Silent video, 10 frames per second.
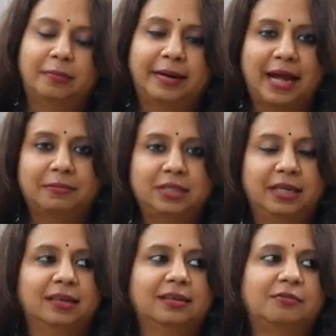But I am
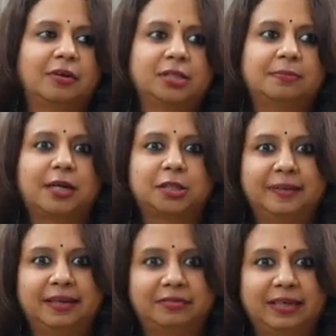saying that worship
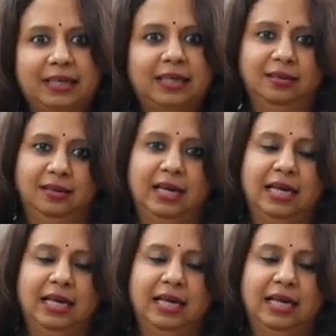Lakshmi every day.